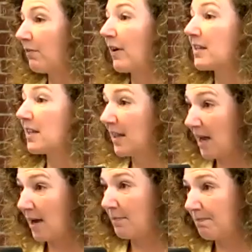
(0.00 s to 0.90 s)
advising
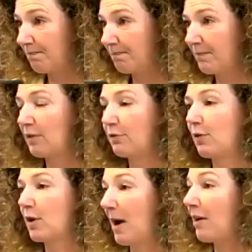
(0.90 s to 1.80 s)
them
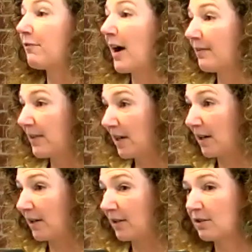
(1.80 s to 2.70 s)
for about 5
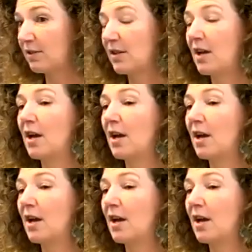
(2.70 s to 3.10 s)
years.